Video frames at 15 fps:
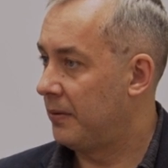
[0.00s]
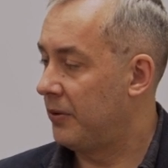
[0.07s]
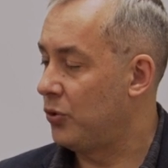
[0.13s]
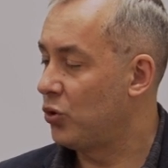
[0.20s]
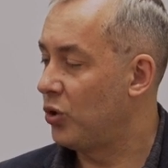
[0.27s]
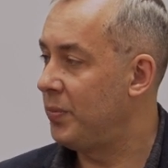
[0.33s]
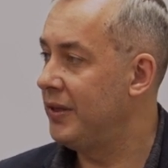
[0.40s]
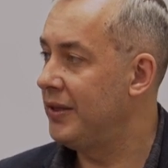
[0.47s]

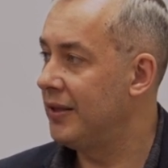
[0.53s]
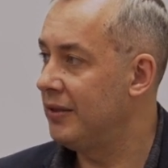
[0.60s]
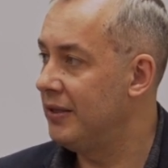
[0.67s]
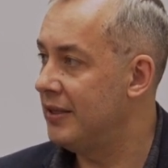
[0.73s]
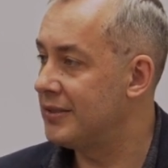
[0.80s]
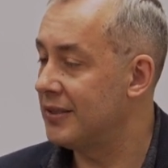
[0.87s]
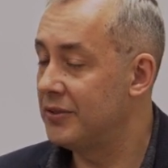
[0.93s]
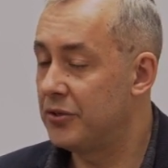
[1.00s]
European
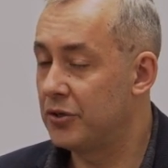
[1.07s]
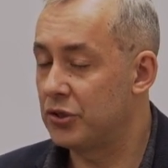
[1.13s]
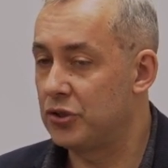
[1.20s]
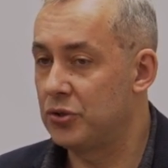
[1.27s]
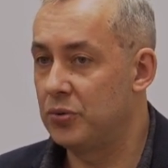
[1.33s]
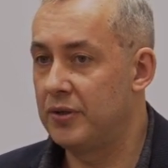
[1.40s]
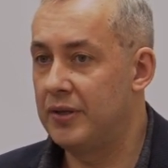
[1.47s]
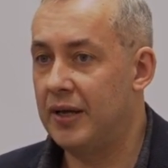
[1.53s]
elites
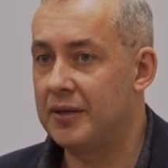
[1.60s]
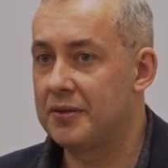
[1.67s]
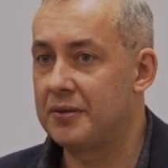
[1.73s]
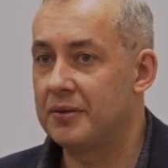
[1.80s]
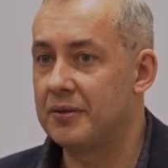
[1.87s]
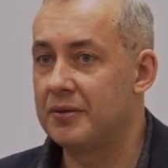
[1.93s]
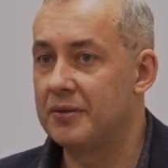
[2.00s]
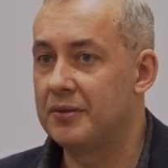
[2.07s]
understood that
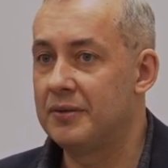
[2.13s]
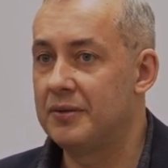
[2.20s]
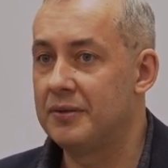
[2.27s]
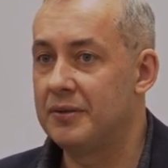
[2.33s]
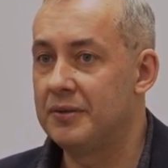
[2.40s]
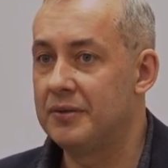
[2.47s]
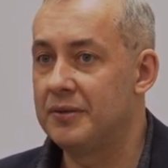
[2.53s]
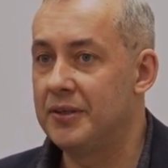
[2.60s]

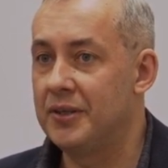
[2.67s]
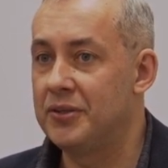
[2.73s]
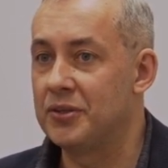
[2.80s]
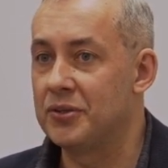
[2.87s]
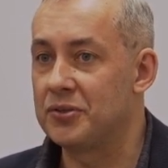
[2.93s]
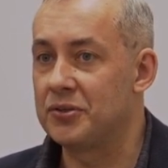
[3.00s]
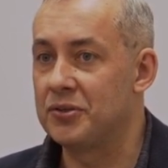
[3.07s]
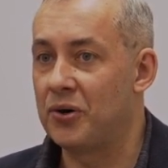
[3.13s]
it
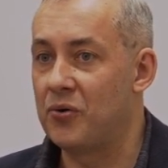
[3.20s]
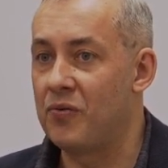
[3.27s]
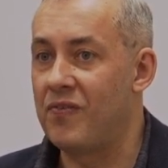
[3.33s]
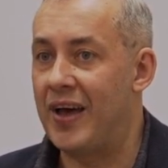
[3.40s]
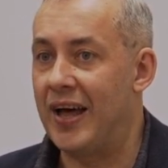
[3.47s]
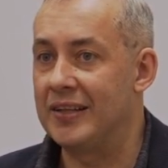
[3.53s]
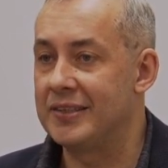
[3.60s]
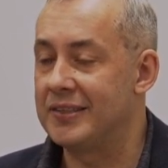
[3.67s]
is no
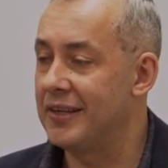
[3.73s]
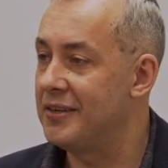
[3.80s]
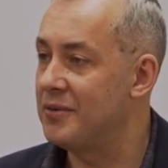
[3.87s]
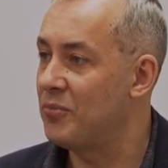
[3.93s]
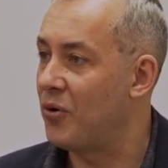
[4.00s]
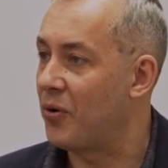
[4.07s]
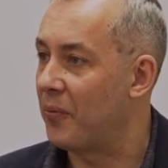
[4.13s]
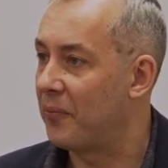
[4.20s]
valid
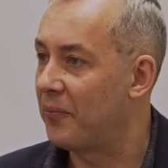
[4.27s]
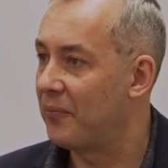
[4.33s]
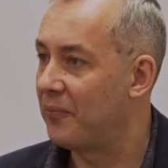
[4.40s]
anymore.